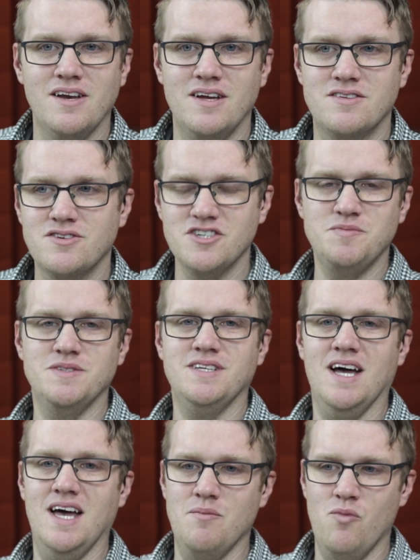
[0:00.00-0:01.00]
It's Christmas
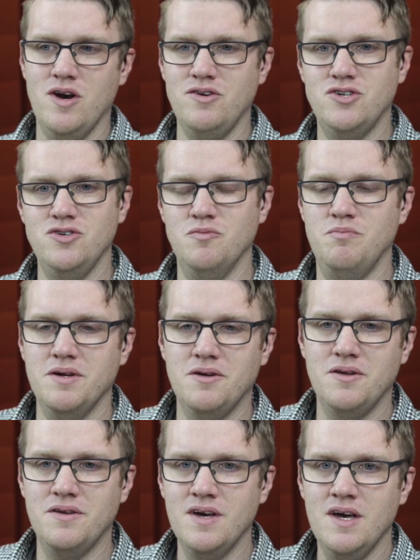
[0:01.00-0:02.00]
time. Why don't you
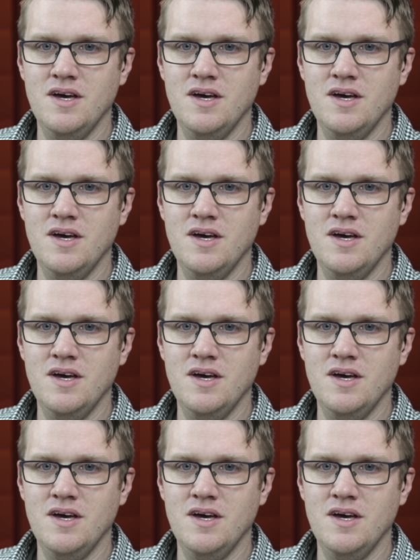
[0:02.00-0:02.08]
build